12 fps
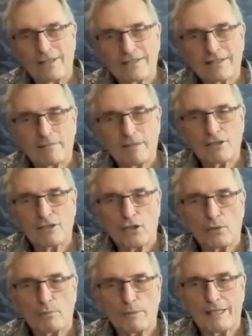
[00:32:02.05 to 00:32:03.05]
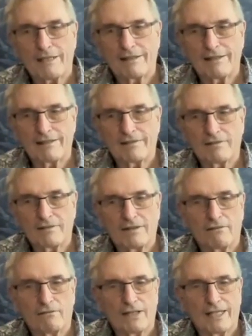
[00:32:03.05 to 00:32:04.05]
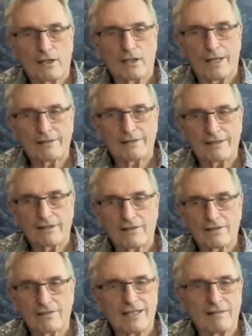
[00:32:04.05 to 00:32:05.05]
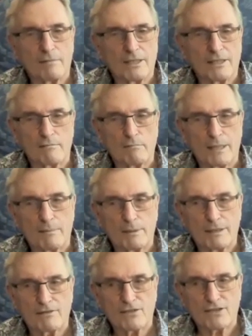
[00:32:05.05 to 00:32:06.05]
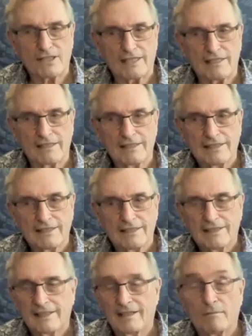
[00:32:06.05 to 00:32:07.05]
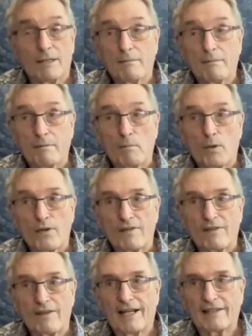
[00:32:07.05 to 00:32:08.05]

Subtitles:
somebody showed me the video out there that 10 million people have seen. It may be more than that